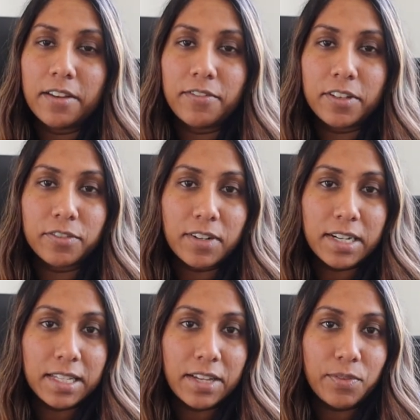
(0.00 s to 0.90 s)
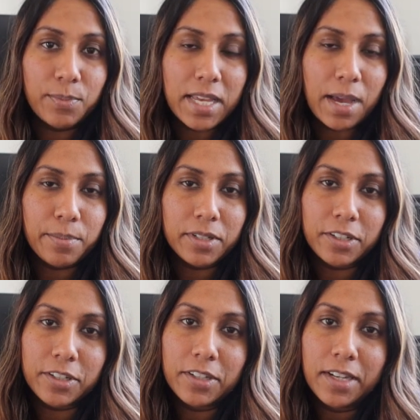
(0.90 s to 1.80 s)
Feel free to leave them down
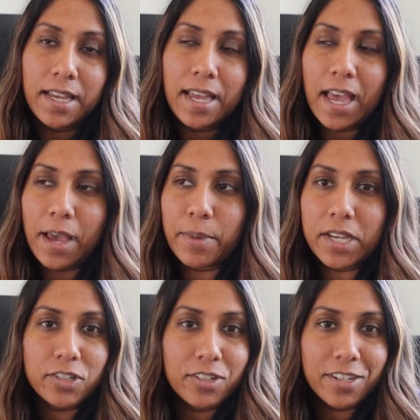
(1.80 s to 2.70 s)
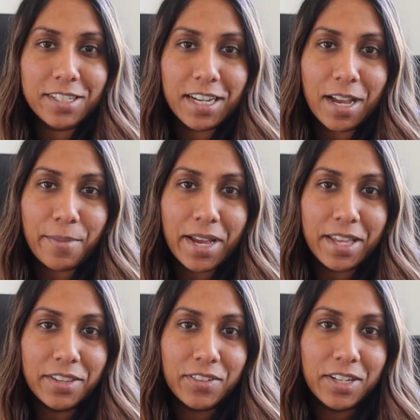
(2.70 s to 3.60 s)
below and make sure to go check out my
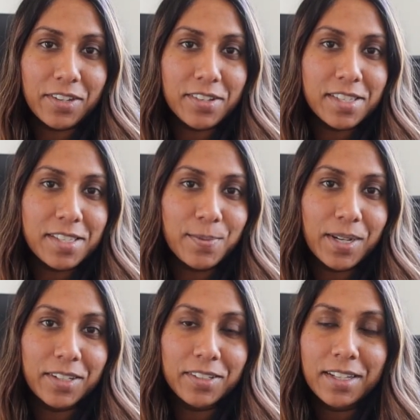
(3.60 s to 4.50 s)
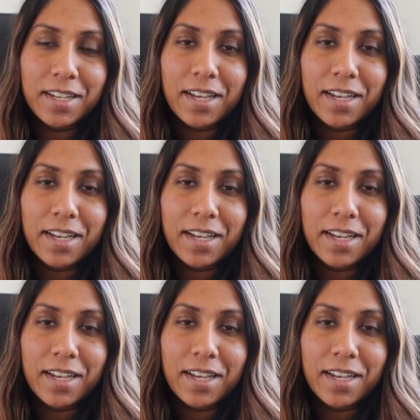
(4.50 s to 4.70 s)
other videos as well.